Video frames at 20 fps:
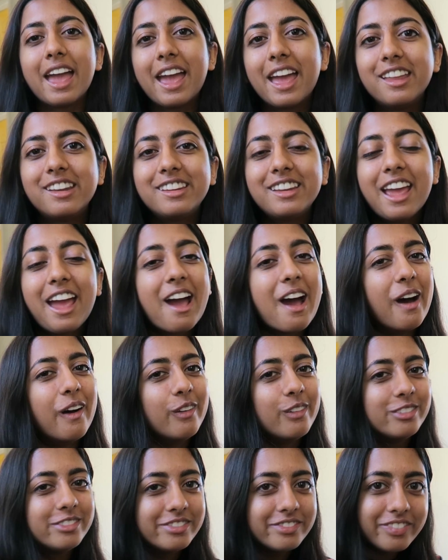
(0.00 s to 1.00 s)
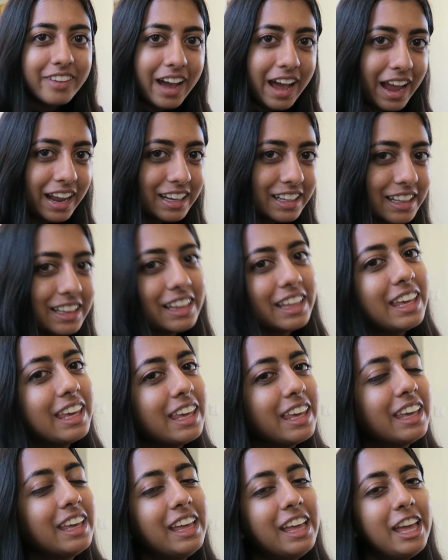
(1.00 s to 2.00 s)
And now,
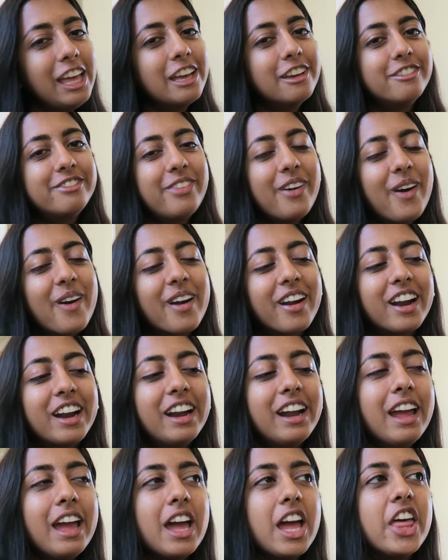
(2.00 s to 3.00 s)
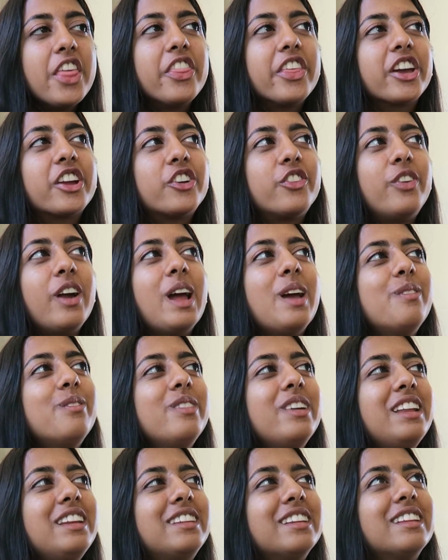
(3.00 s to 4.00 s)
finally, for the
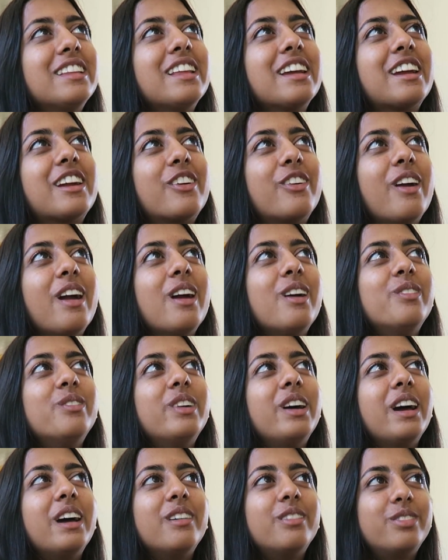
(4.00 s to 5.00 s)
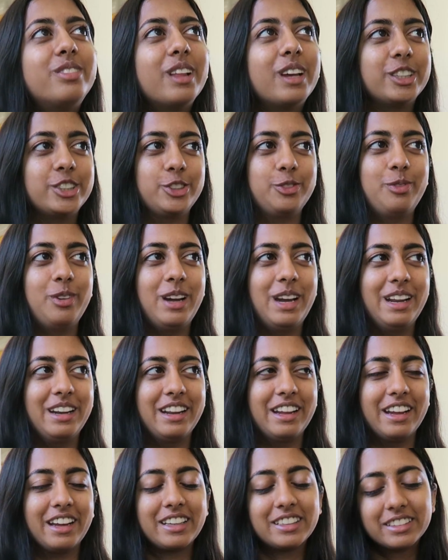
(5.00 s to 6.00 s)
creme de la creme of Lush
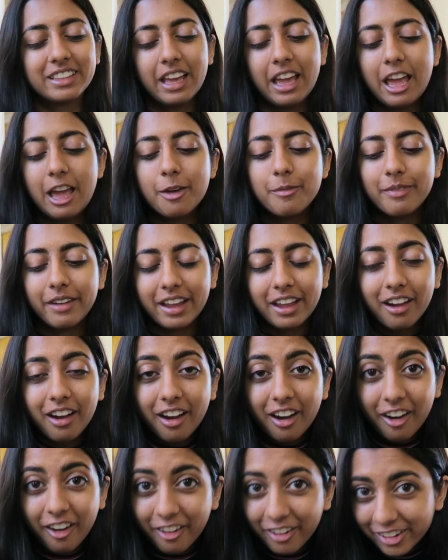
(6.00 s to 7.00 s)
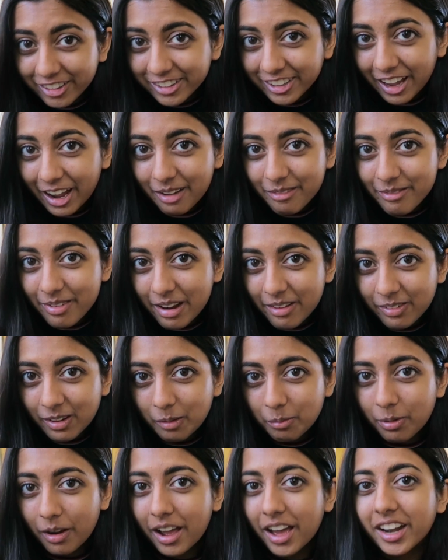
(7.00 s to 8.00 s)
products, my all-time
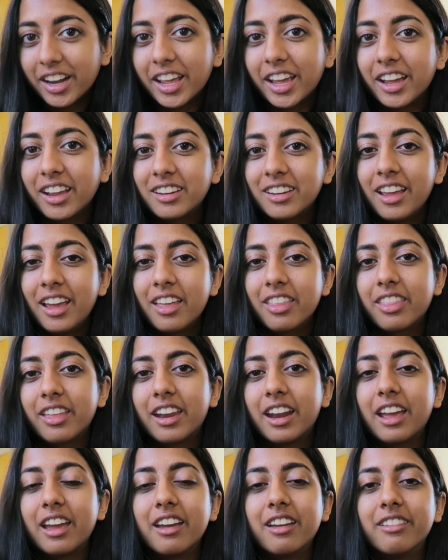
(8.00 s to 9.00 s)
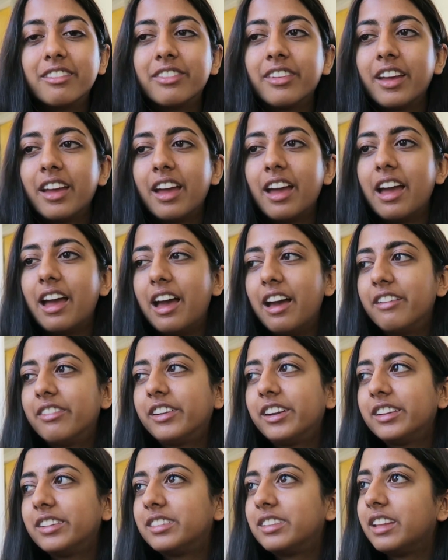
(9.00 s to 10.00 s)
favorite product that I have
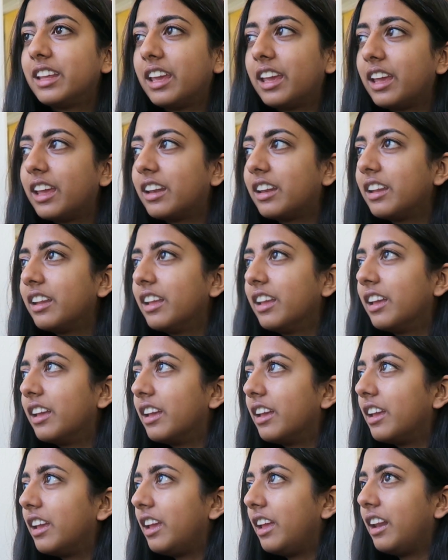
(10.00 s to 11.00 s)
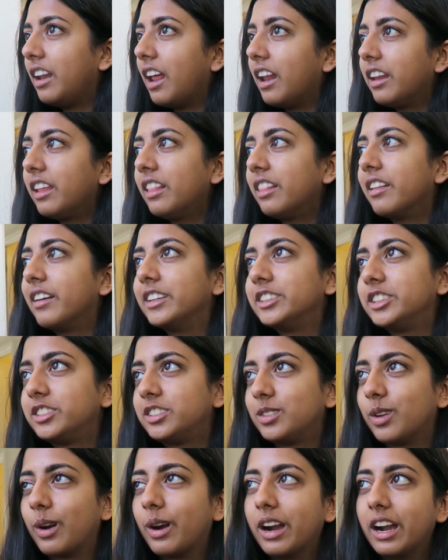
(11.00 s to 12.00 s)
ever seen in any Lush
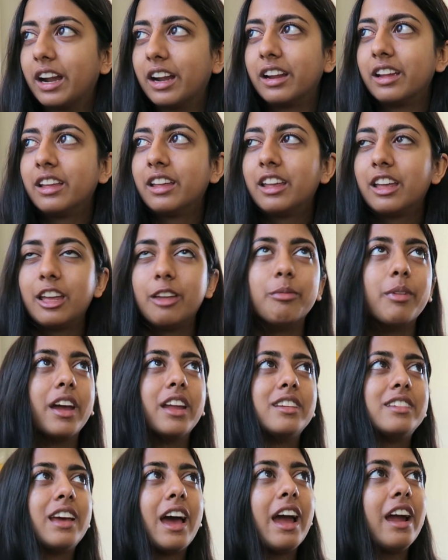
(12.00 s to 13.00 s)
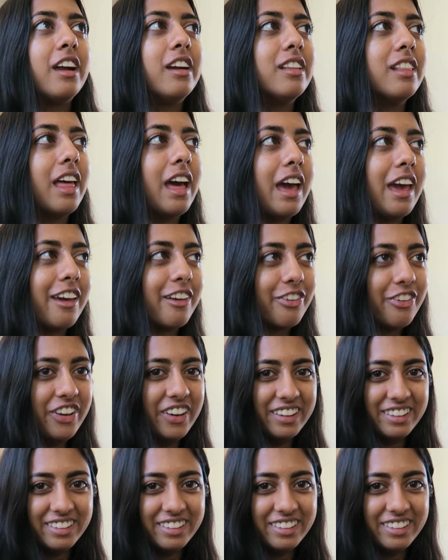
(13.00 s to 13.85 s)
store in my entire life.